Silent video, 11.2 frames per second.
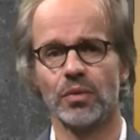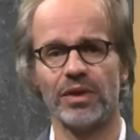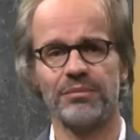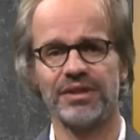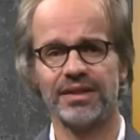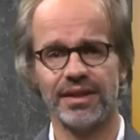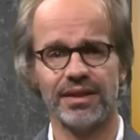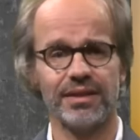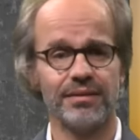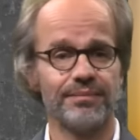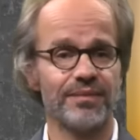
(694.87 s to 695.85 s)
will be
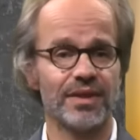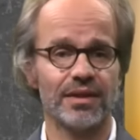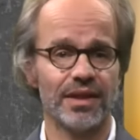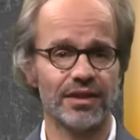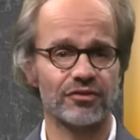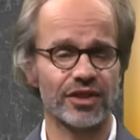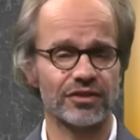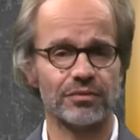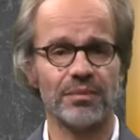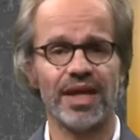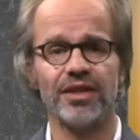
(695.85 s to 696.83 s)
key in the
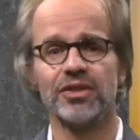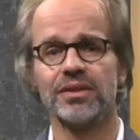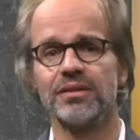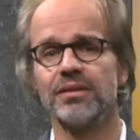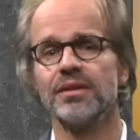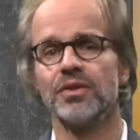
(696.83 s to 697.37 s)
transformation